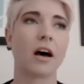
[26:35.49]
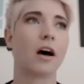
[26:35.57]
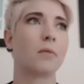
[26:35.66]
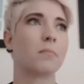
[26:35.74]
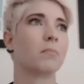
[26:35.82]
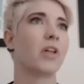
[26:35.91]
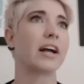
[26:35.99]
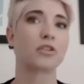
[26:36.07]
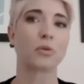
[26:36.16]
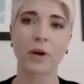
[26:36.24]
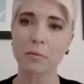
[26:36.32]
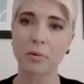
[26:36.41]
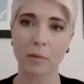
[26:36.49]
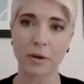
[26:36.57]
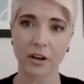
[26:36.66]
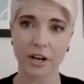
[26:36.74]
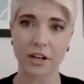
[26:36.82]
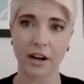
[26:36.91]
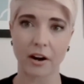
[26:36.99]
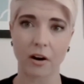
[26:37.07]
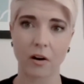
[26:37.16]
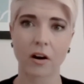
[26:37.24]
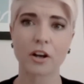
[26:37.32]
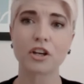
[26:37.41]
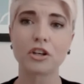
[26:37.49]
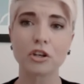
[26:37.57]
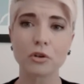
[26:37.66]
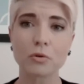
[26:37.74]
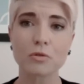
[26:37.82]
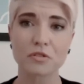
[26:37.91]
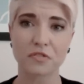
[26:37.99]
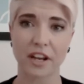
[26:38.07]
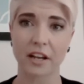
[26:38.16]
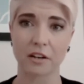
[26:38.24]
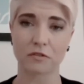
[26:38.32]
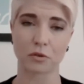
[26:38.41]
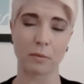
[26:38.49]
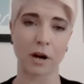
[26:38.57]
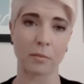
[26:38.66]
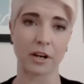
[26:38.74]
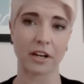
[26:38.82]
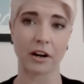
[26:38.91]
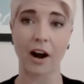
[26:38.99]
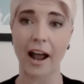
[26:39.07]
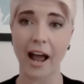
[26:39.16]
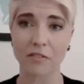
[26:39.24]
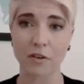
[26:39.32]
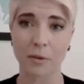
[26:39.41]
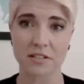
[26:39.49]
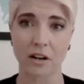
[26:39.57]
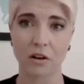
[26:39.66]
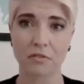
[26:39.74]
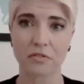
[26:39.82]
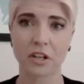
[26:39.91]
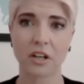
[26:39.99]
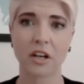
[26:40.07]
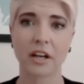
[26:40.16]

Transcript: Like direct primary care, huge fan of direct primary care. I have it myself.